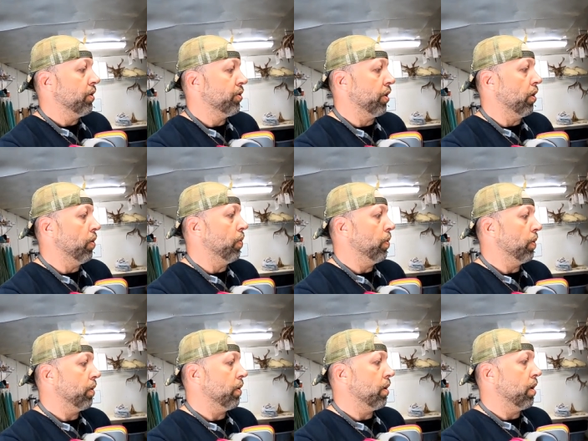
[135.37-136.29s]

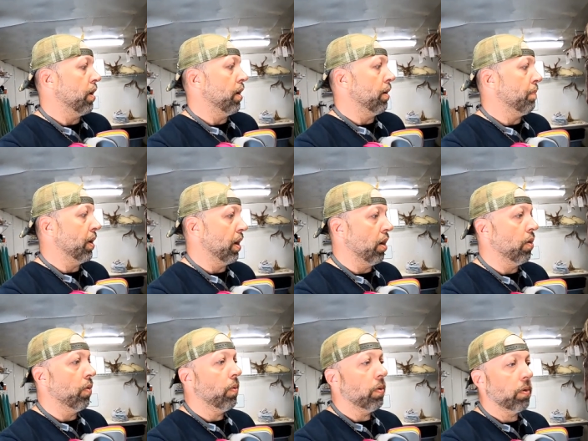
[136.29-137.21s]
So
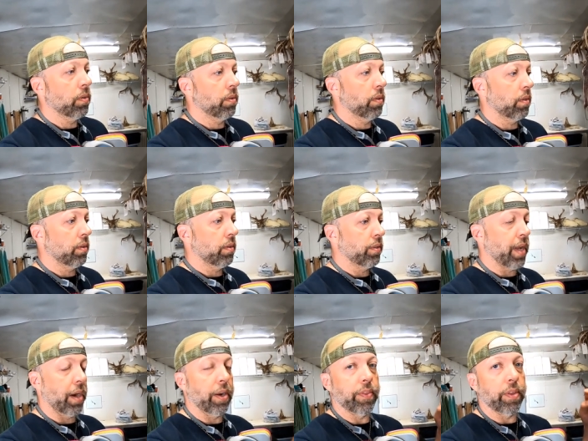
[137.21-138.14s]
below,
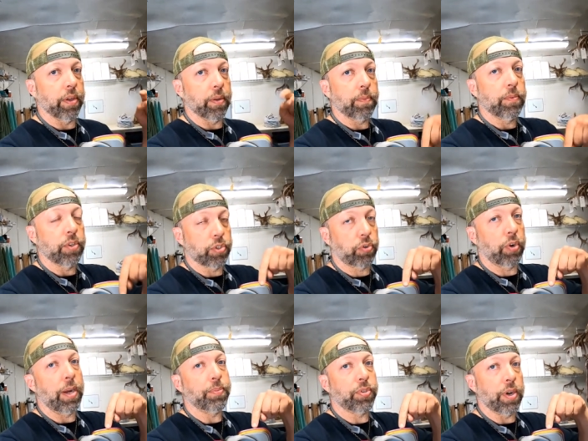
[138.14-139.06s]
down in the
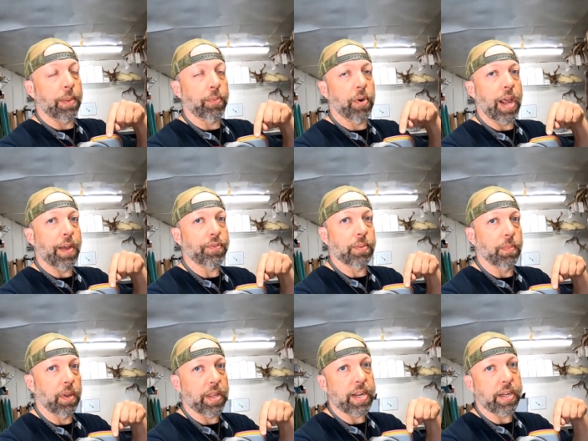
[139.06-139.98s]
description, I'm going to have
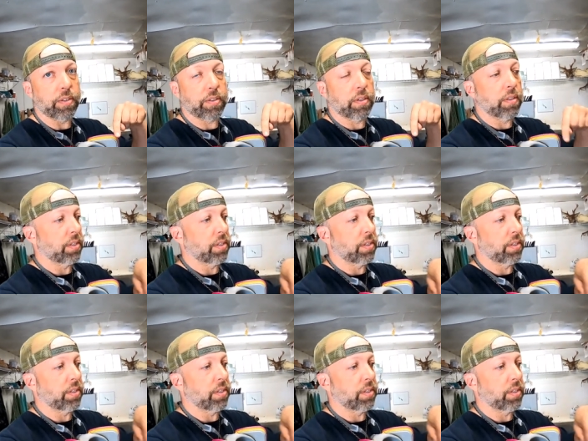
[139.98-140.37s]
some links.